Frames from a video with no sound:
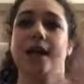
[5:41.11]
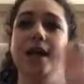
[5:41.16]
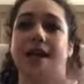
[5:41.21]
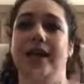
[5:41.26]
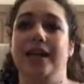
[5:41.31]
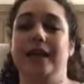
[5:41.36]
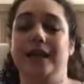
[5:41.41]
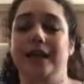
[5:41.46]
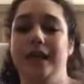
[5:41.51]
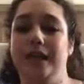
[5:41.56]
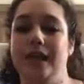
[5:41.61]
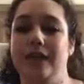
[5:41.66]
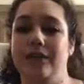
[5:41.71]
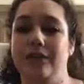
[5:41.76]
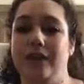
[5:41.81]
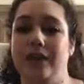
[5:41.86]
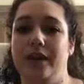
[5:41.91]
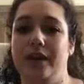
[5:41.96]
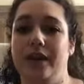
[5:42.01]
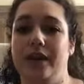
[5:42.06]
and lead
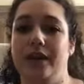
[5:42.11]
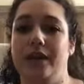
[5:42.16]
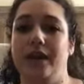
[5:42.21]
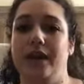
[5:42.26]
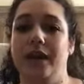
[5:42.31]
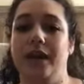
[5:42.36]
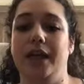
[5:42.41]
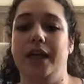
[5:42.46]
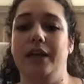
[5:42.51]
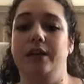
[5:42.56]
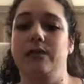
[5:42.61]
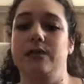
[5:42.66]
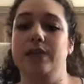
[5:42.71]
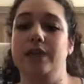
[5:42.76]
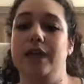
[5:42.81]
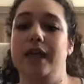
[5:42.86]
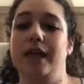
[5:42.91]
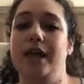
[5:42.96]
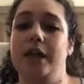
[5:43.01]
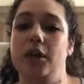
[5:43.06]
everything that he was
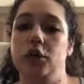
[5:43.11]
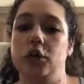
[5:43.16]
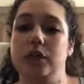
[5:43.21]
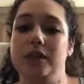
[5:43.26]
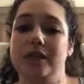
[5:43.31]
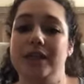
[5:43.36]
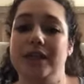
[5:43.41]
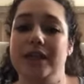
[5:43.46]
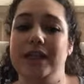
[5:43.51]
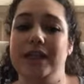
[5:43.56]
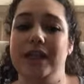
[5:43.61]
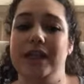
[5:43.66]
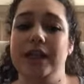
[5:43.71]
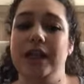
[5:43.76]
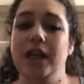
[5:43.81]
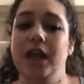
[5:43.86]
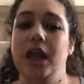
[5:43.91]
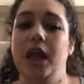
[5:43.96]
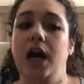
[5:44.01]
kind of interested in.